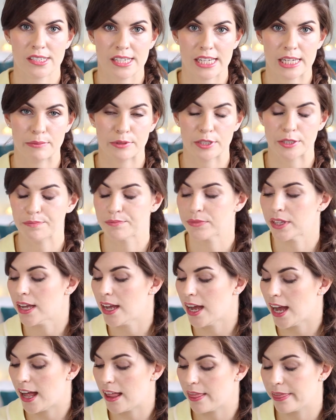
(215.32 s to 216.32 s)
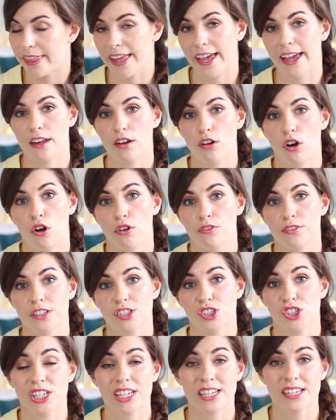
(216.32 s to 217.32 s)
sebum. And then on the
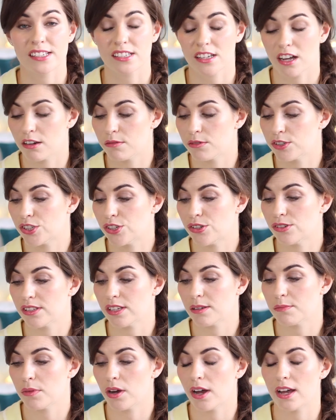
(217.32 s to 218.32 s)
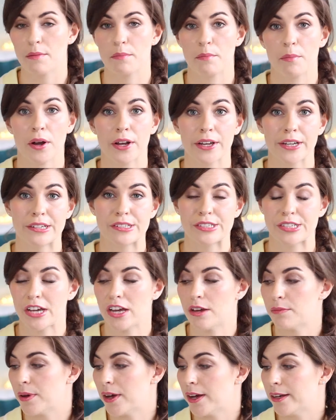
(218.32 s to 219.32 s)
cheeks I was using my
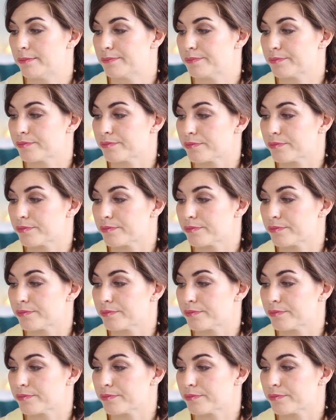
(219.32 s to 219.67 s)
Bioderma